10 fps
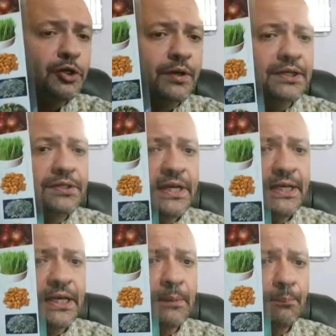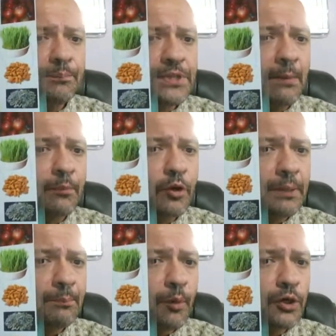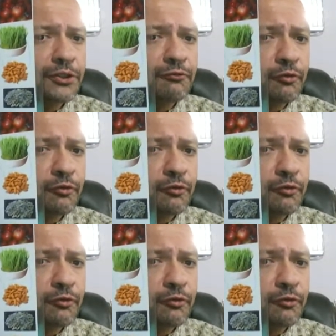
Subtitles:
You can see some good important